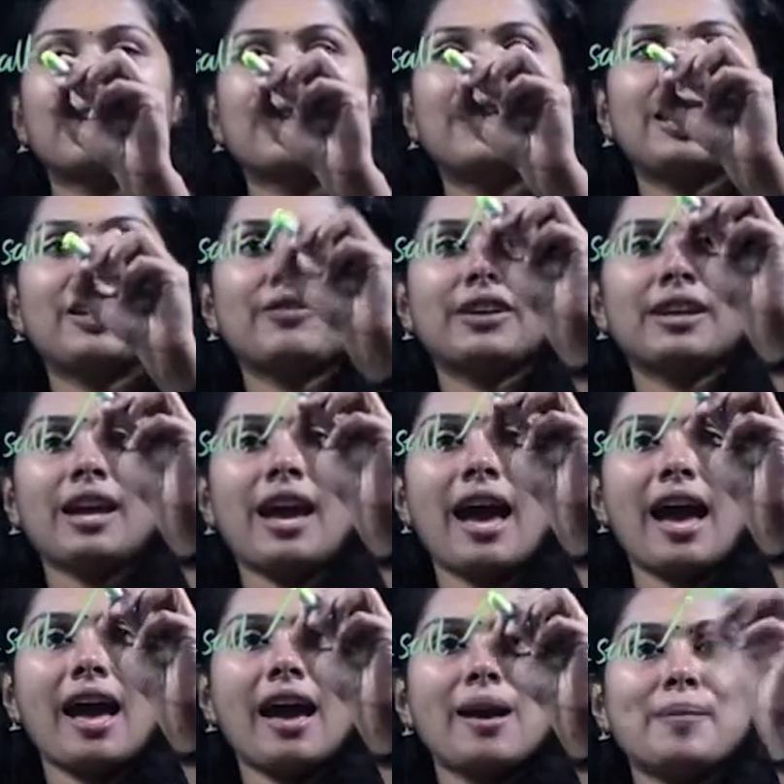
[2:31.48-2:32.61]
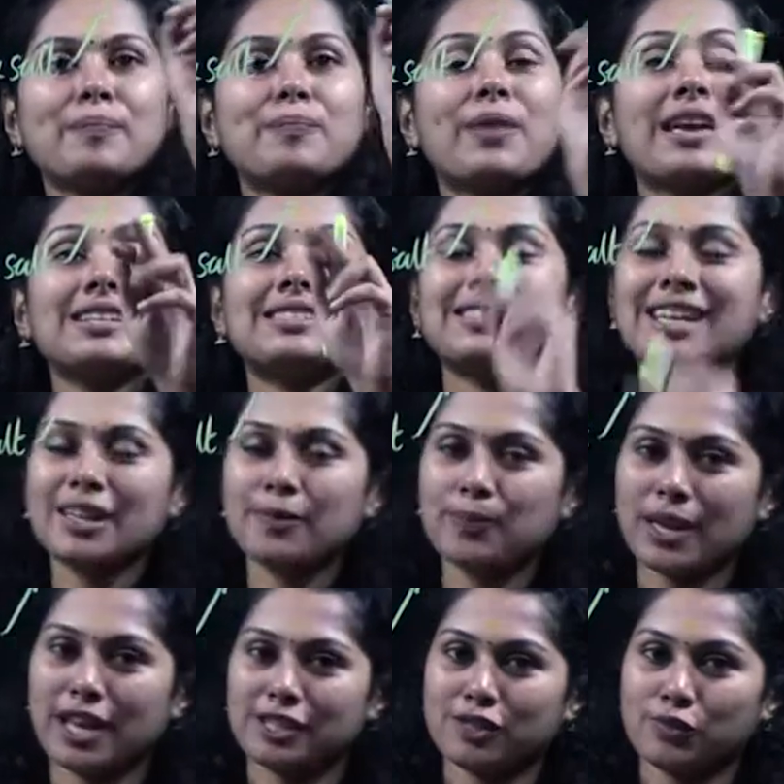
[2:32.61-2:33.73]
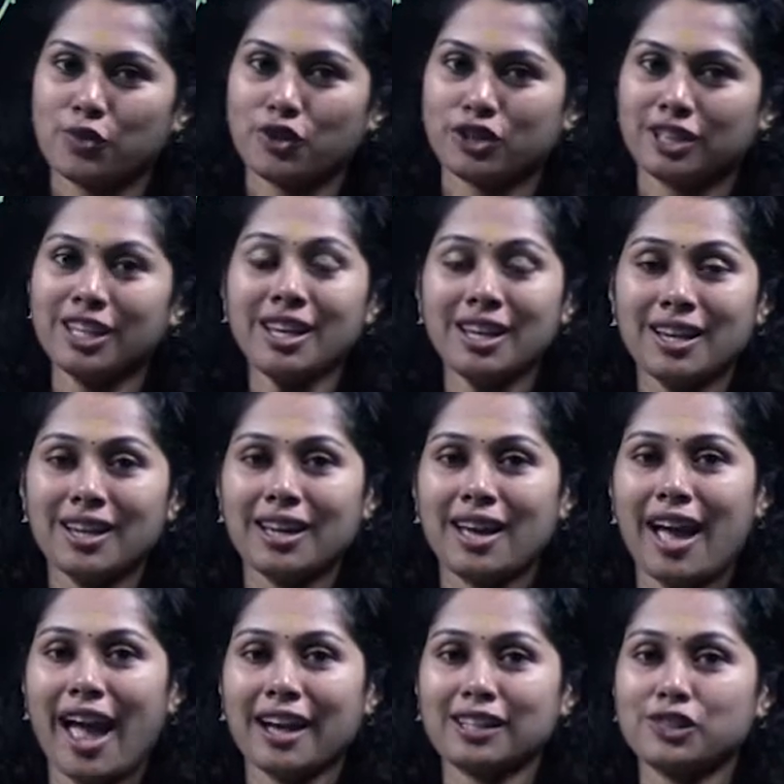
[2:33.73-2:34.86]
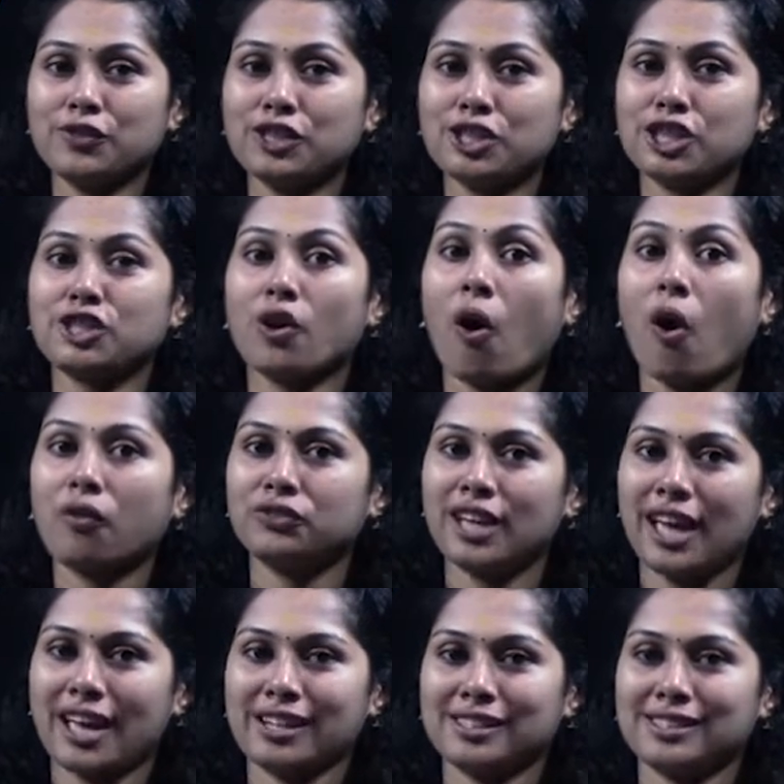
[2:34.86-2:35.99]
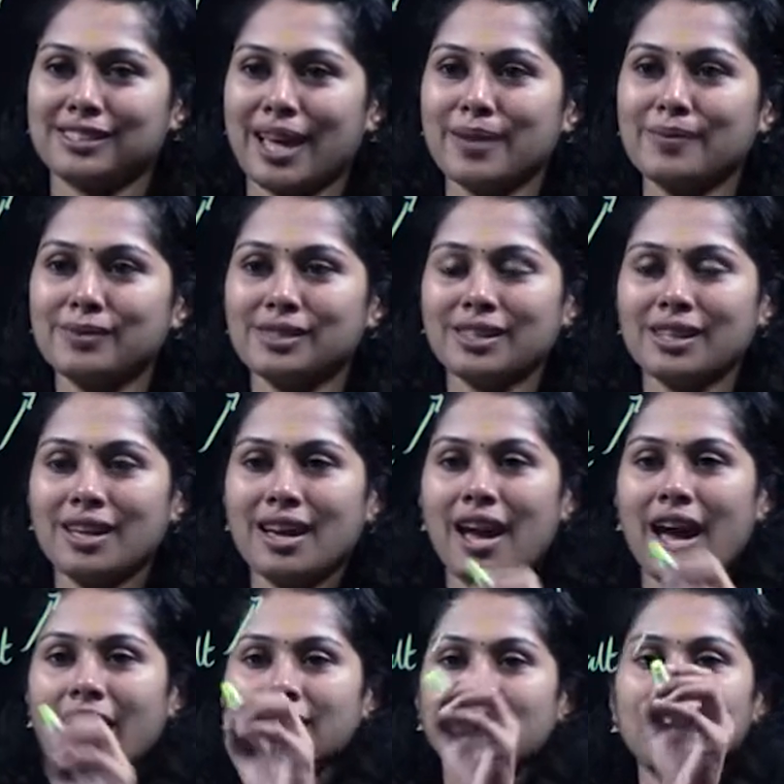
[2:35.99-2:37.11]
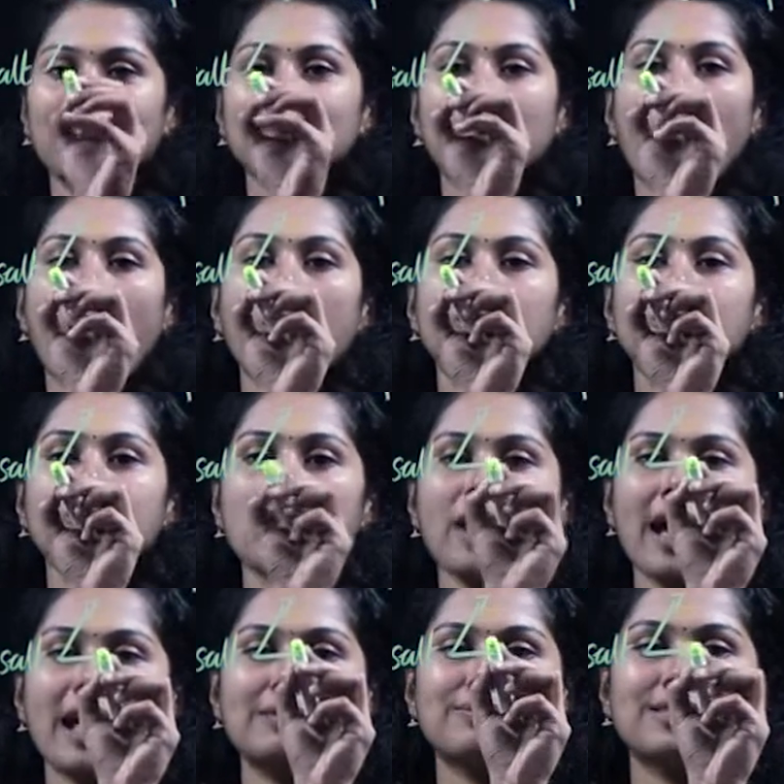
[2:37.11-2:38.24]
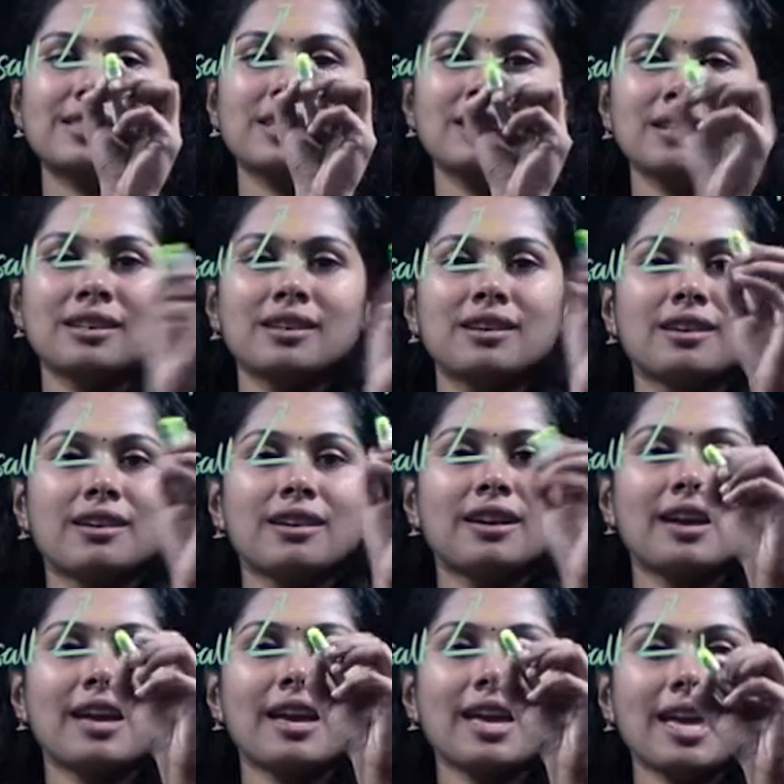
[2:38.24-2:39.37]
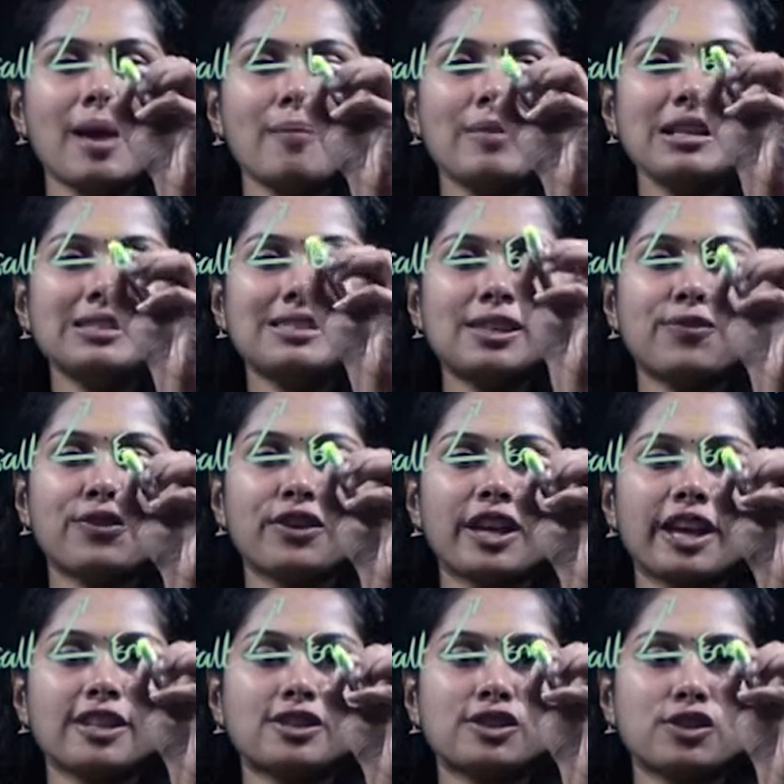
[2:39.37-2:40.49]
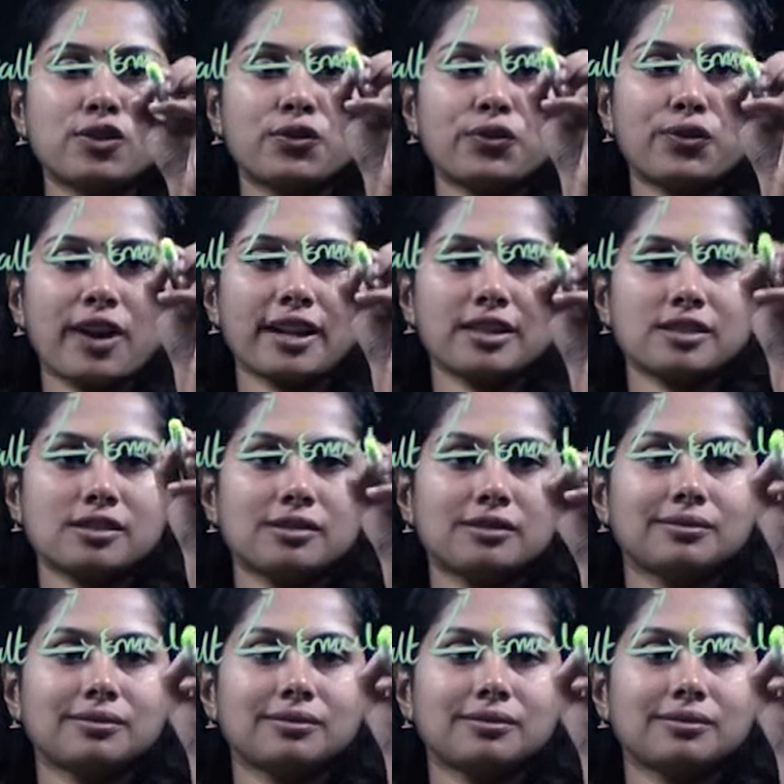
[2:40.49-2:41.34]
giving basic pH for the activities of the enzymes, and it also helps in emulsification of fat.